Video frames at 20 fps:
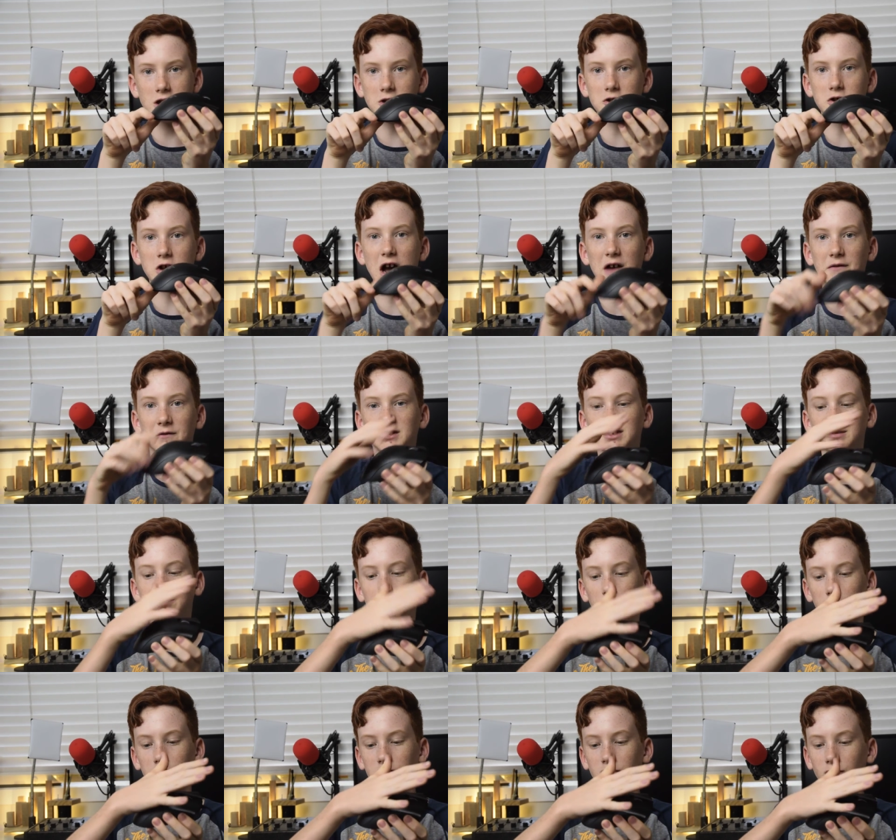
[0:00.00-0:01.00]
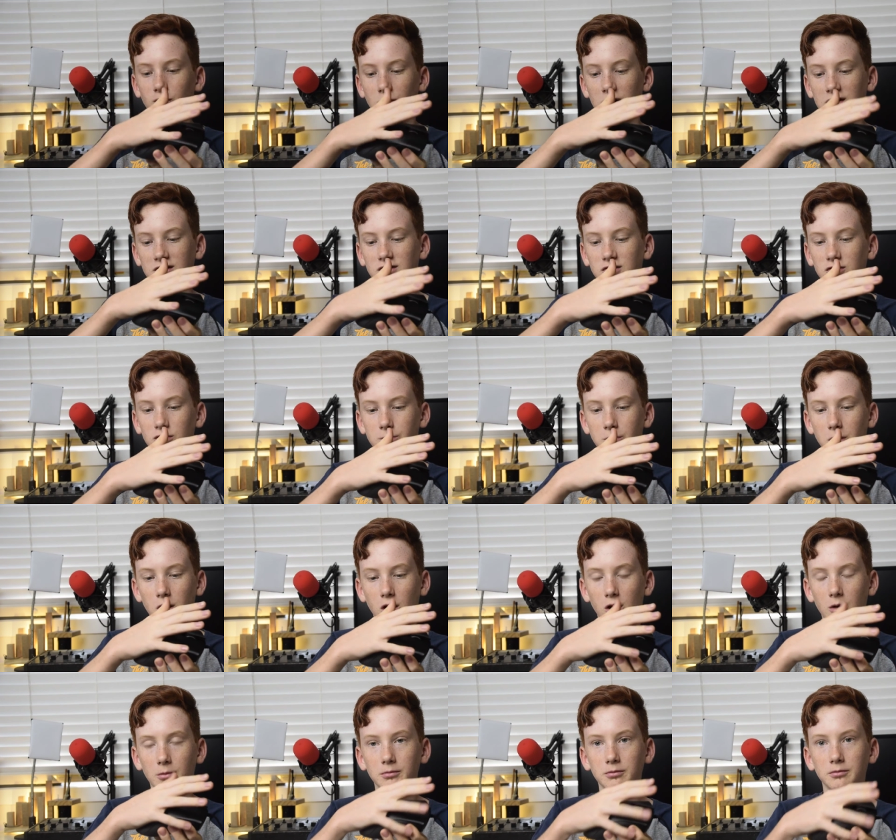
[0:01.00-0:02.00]
you have a spot to rest your
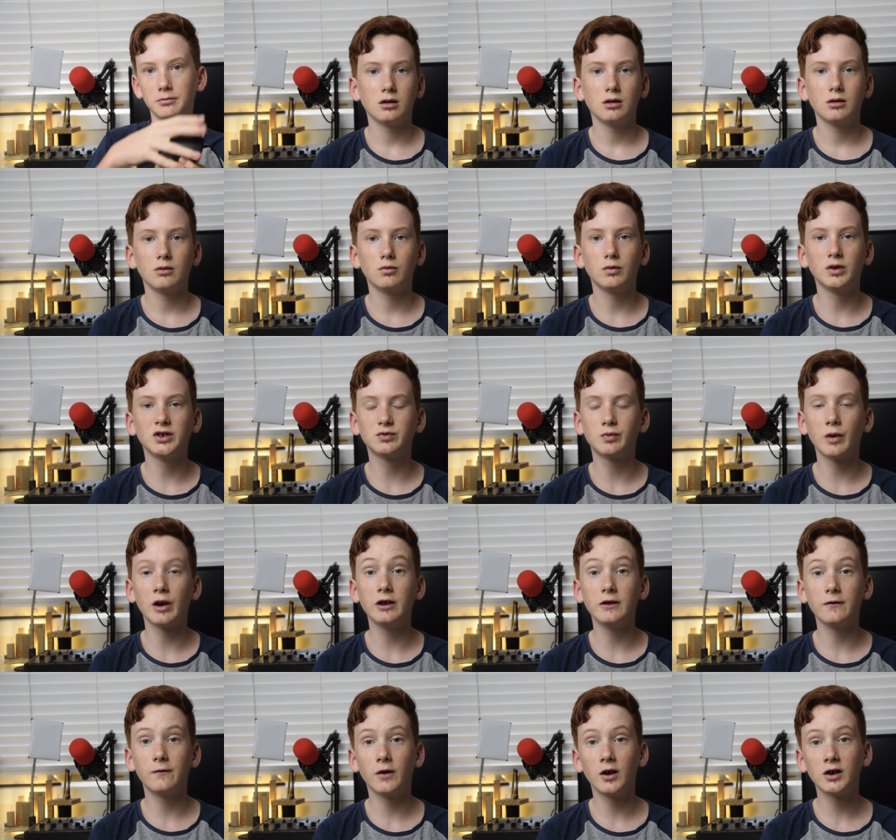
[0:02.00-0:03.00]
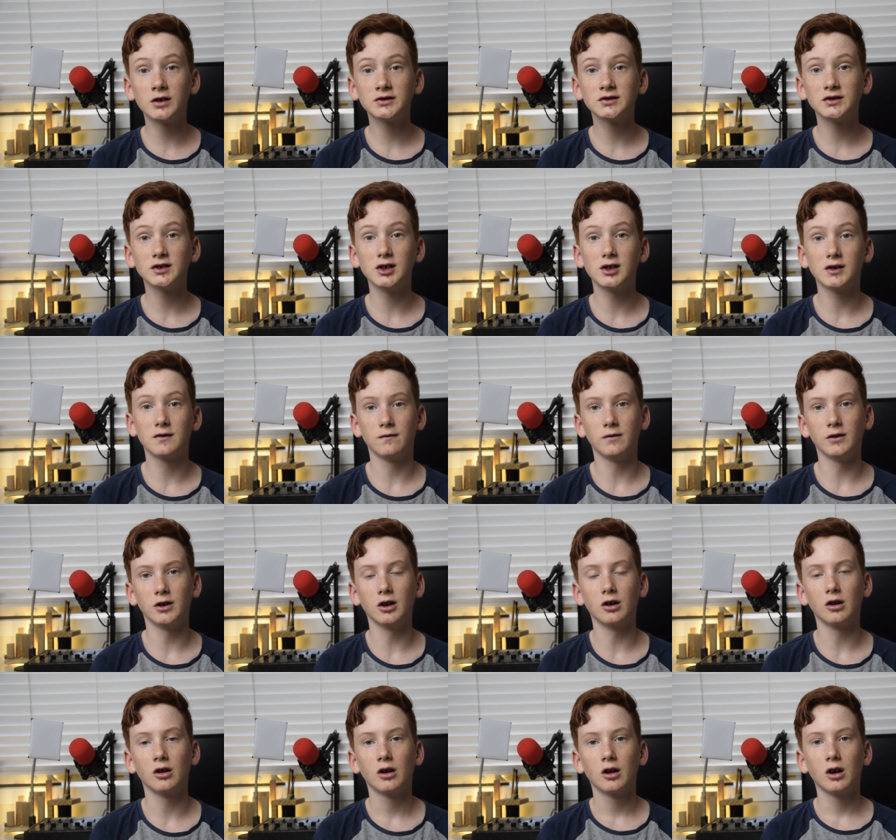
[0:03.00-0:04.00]
palm, which when you first see this
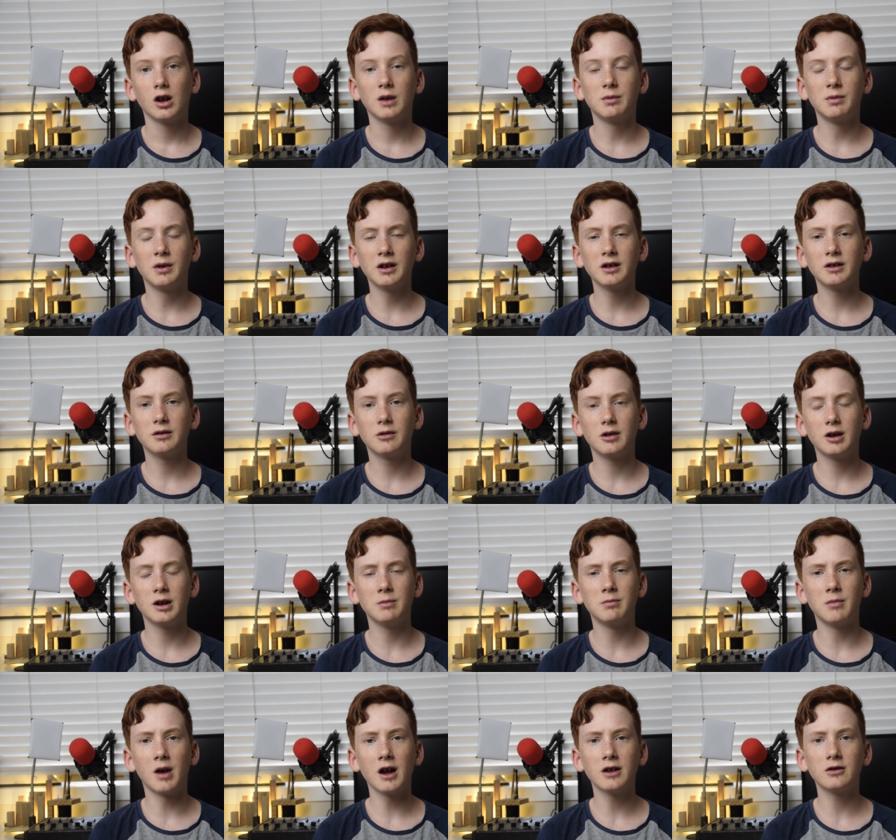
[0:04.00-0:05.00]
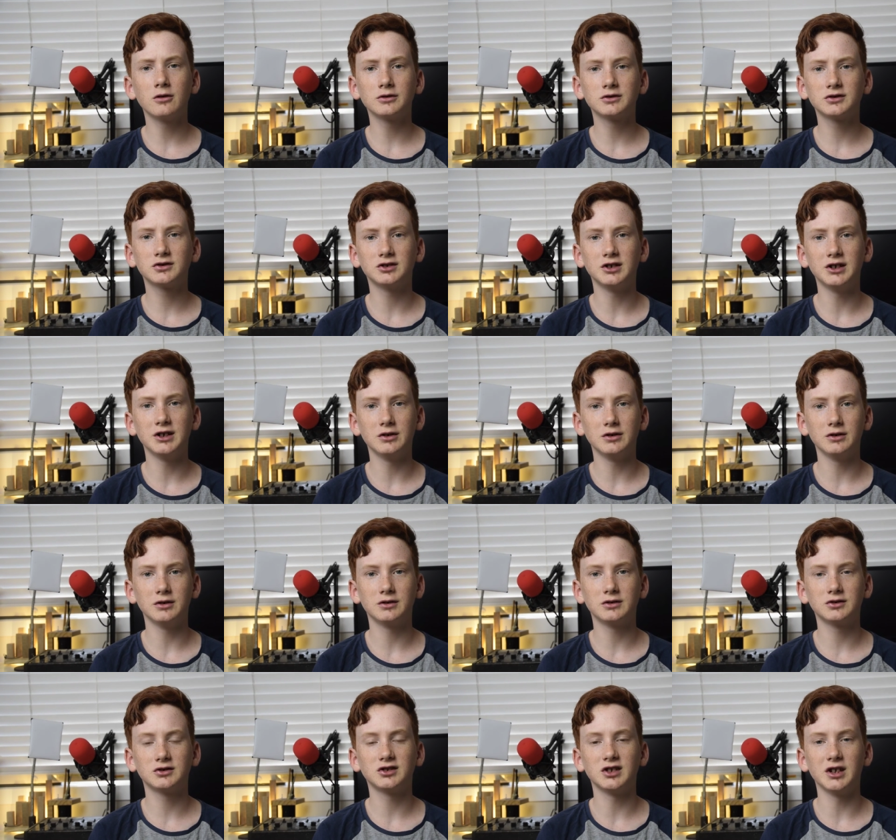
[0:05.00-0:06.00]
video, it might, it might not see,
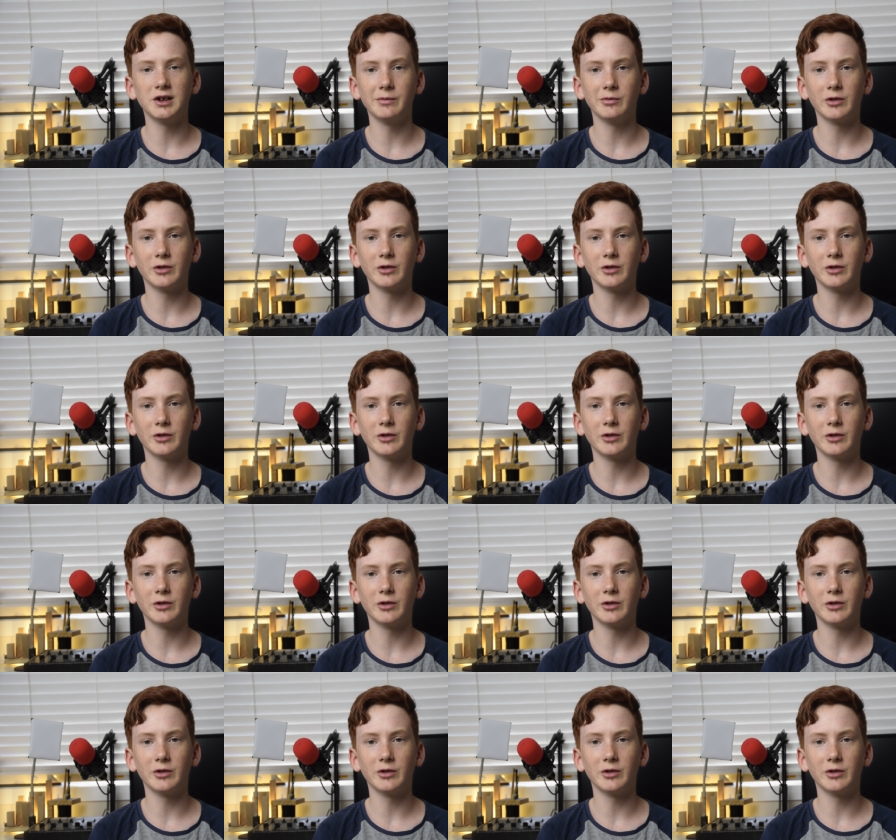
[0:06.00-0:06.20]
seem